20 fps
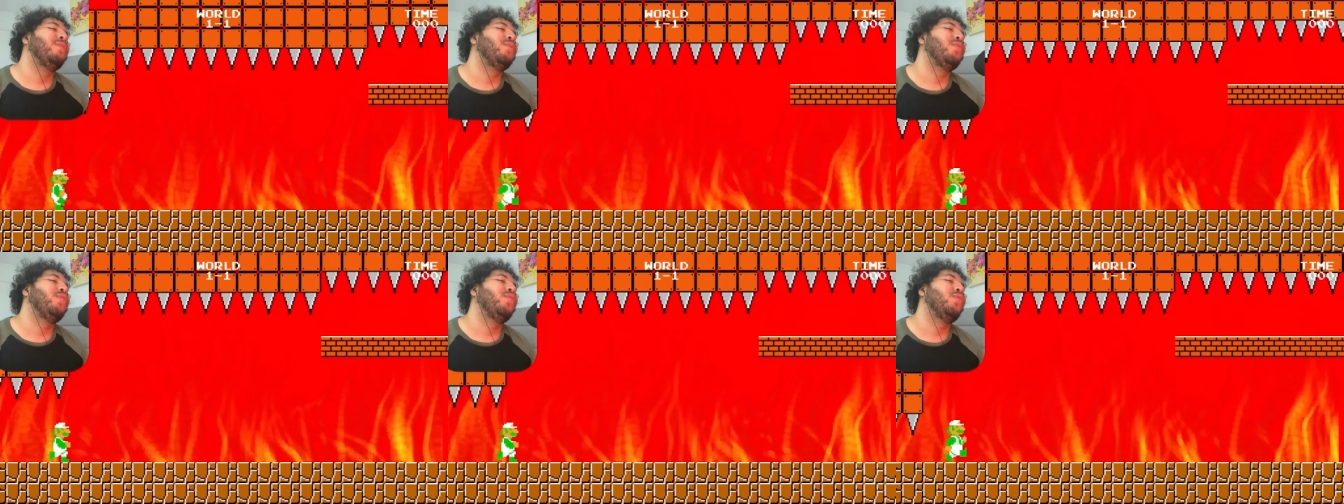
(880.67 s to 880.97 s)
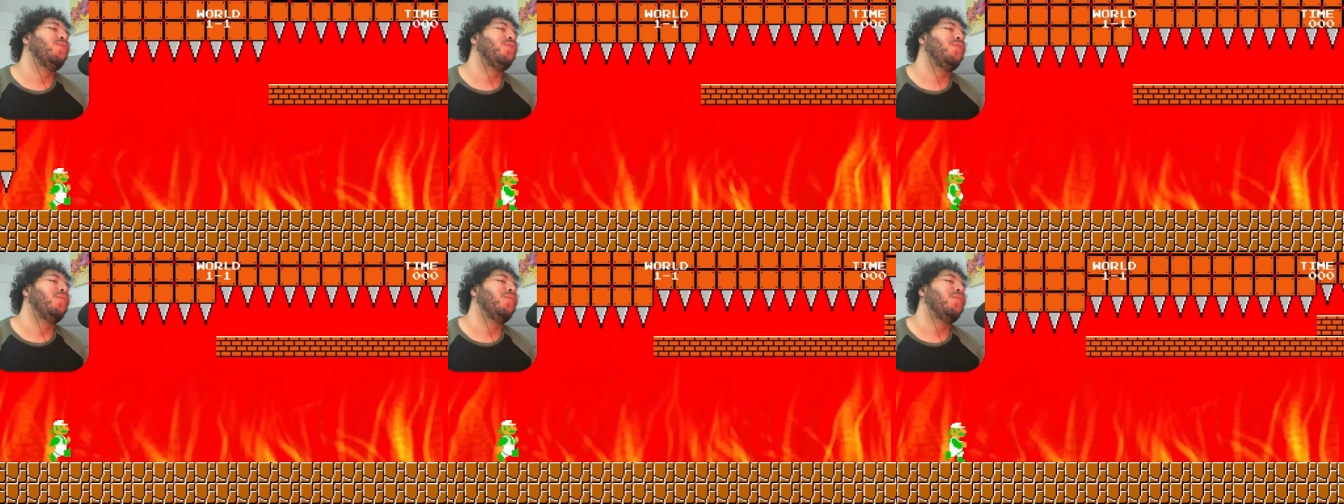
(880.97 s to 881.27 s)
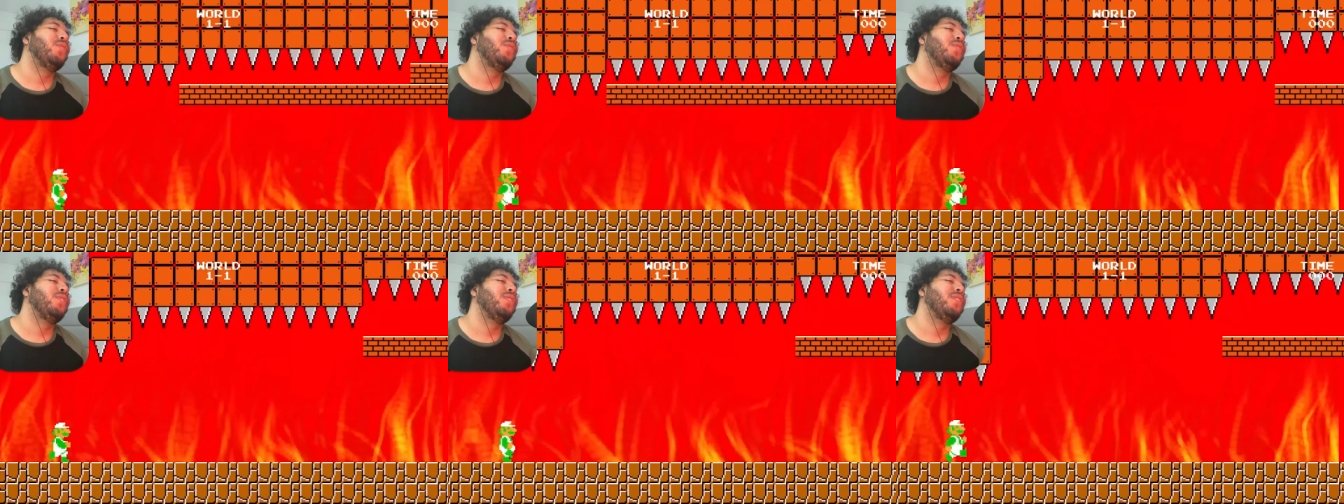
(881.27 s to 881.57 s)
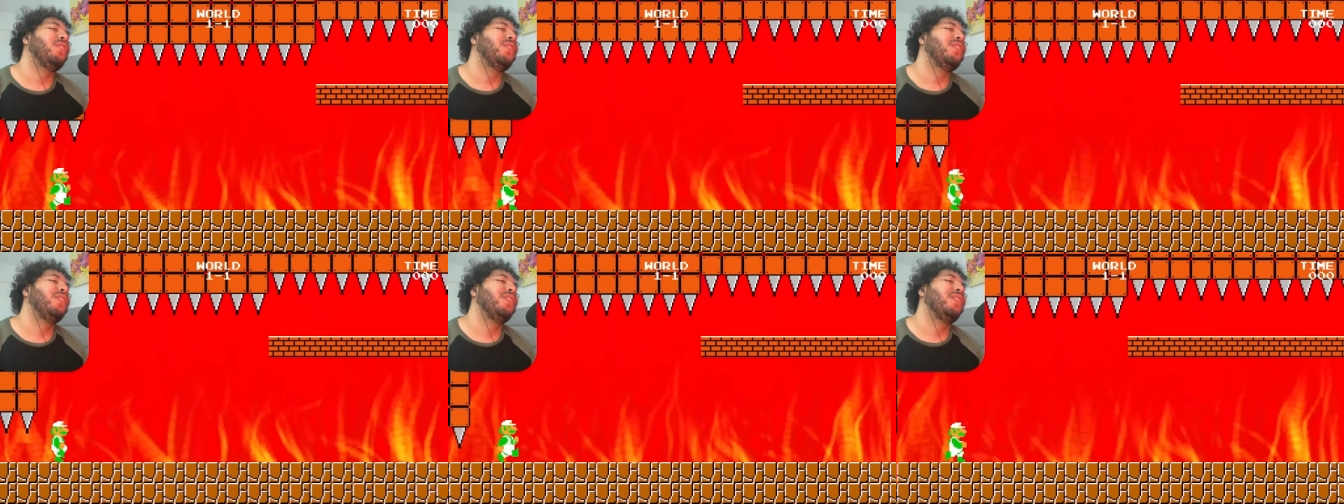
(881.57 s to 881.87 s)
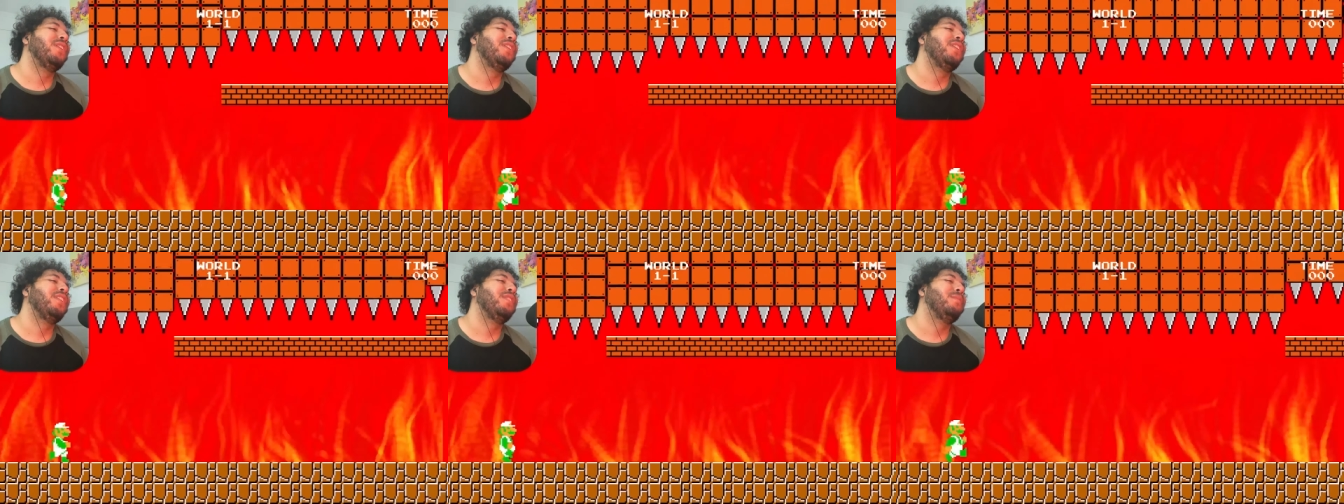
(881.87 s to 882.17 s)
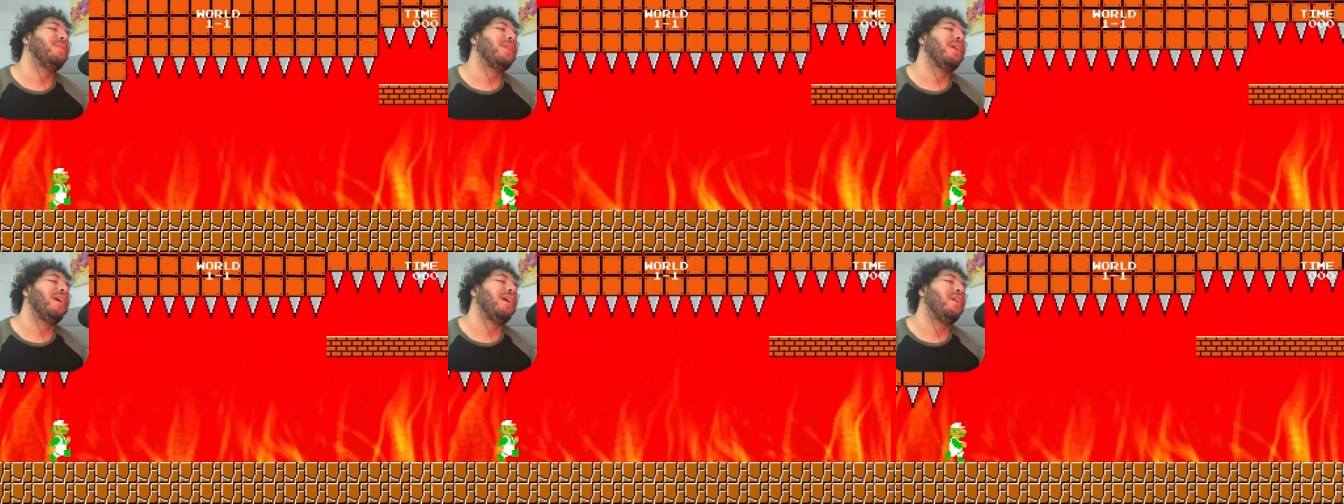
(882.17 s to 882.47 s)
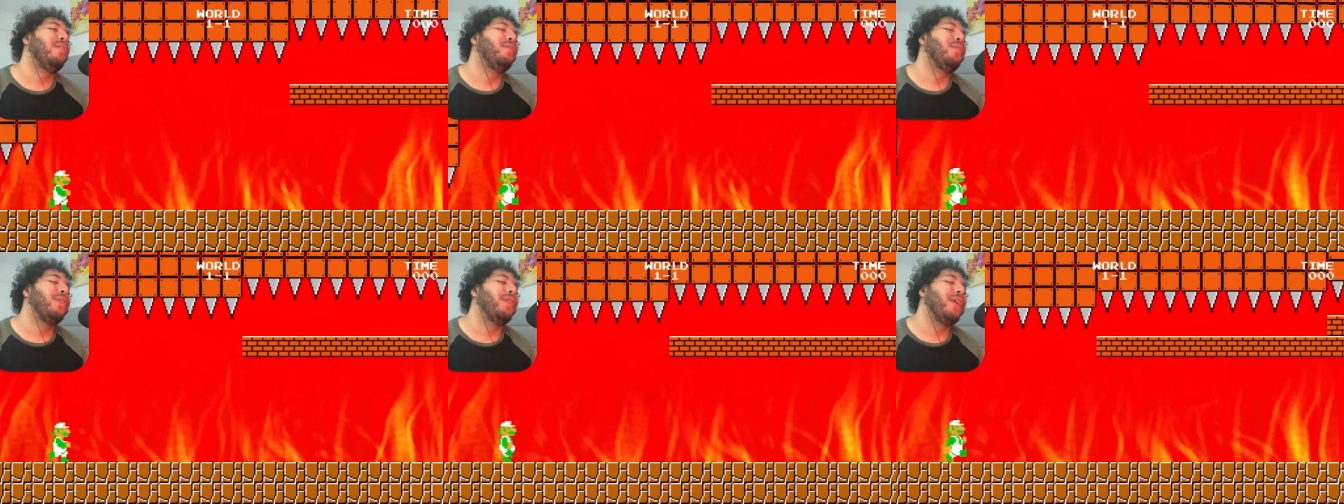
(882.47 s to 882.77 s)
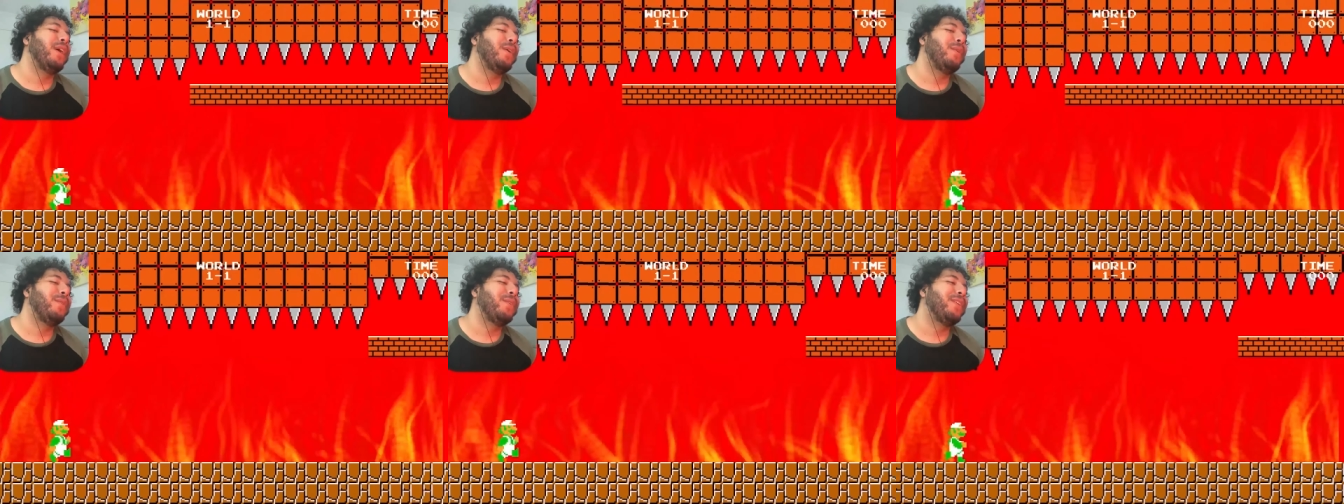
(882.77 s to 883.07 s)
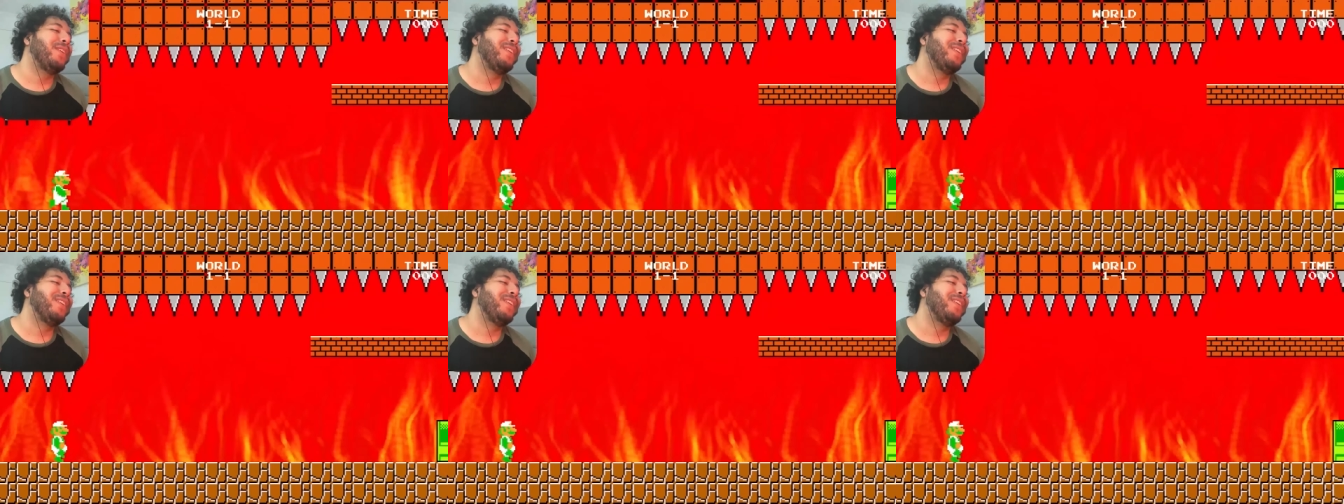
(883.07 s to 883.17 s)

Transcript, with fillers: for too long. It's been half an hour.